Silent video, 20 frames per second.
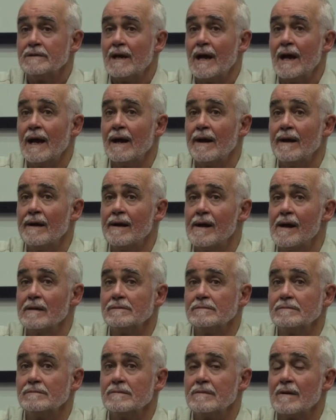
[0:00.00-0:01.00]
and
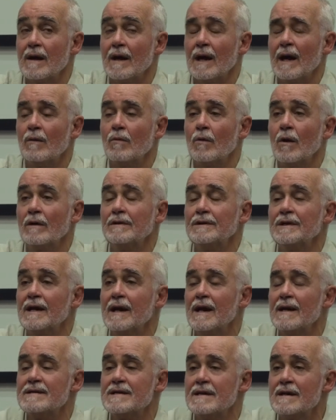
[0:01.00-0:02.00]
I walked in
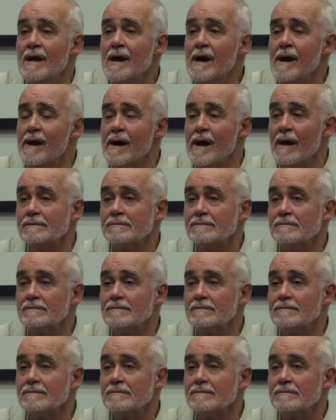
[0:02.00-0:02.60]
and I said, huh,